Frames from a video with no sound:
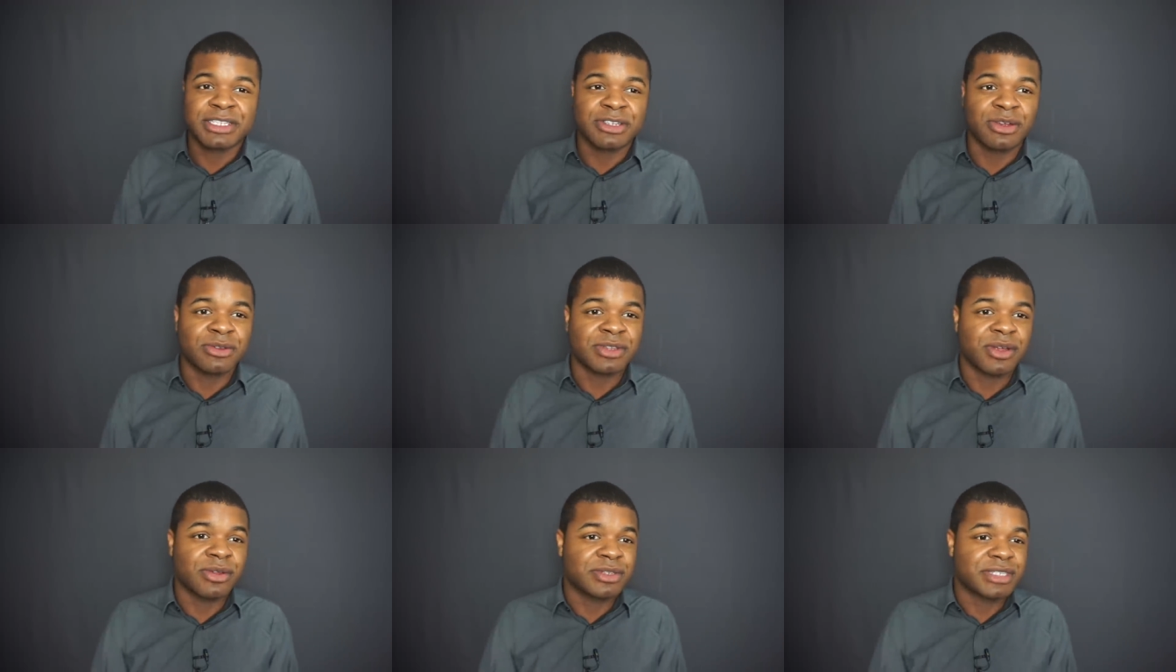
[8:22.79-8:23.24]

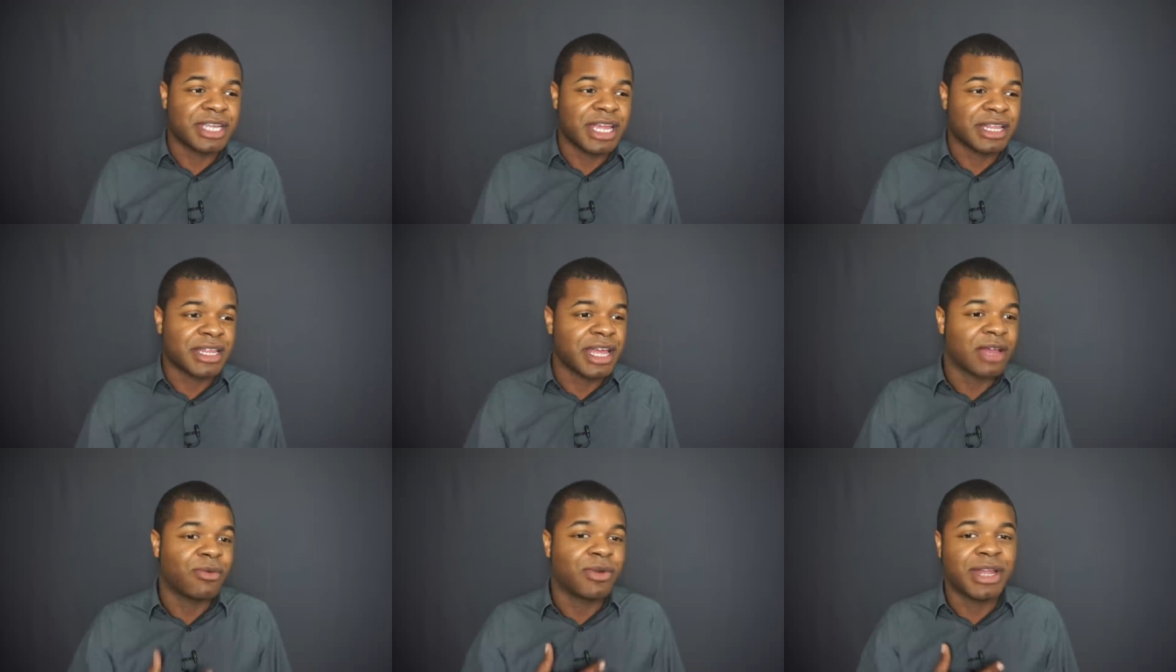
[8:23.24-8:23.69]
So don't
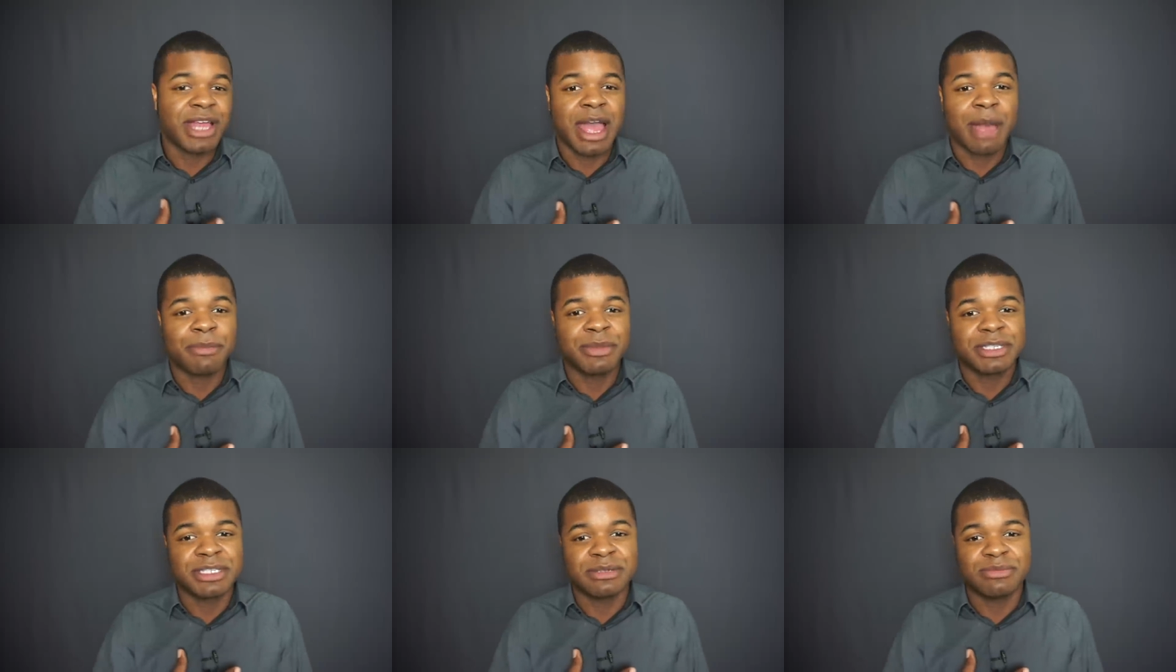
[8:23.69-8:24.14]
take like what
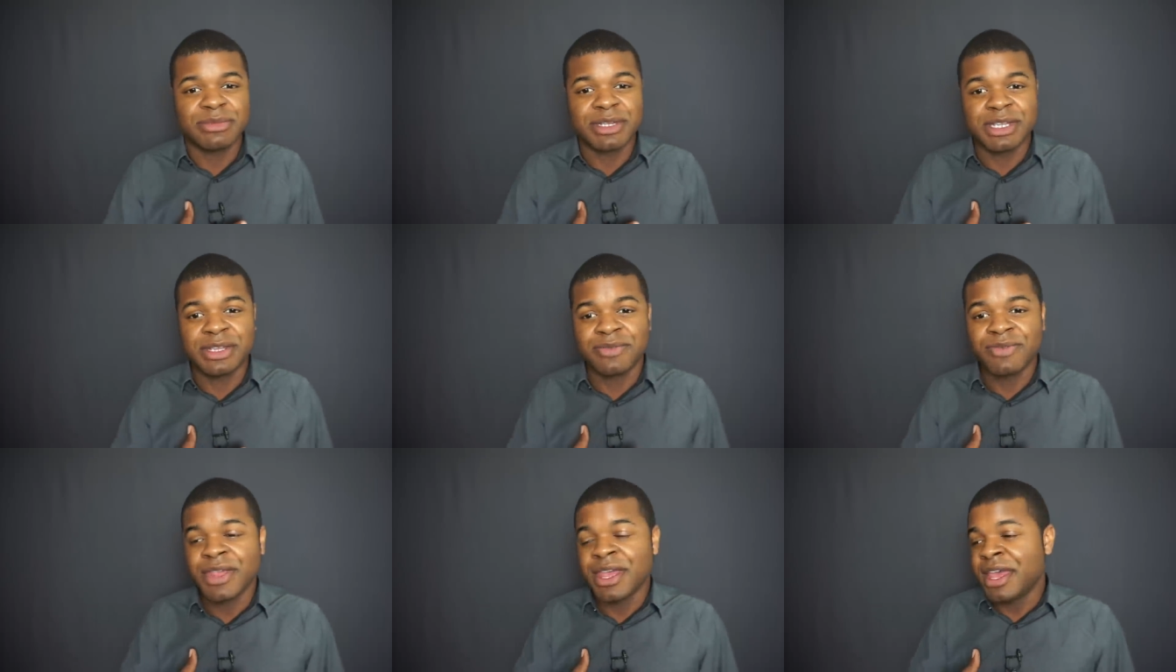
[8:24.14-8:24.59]
happened to
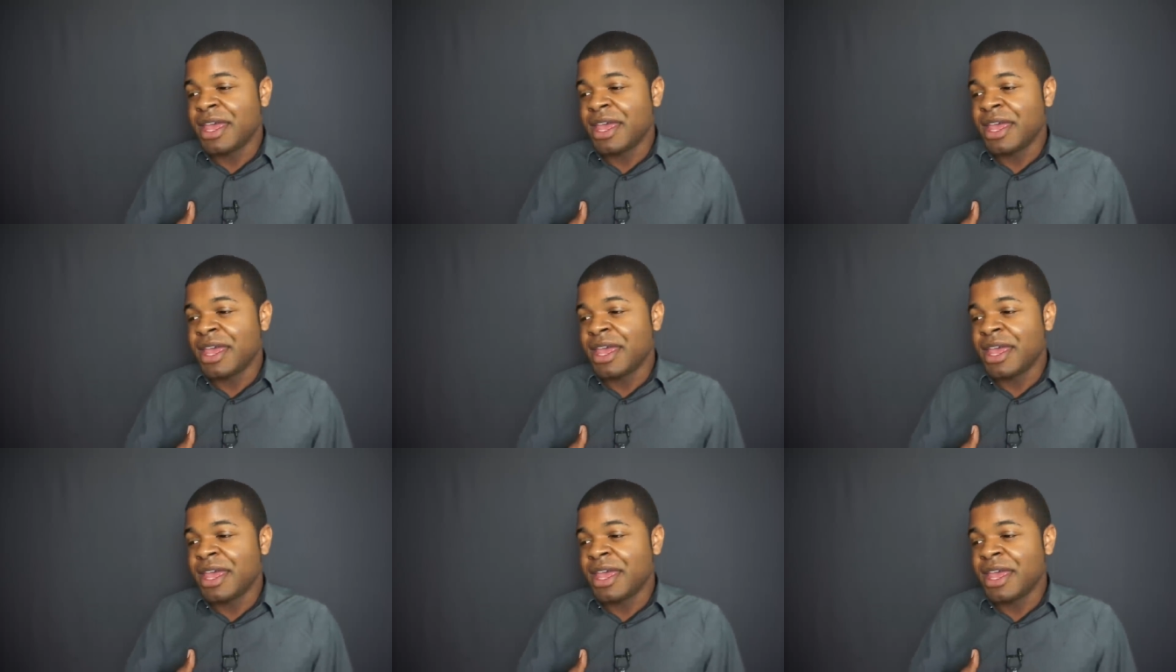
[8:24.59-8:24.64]
me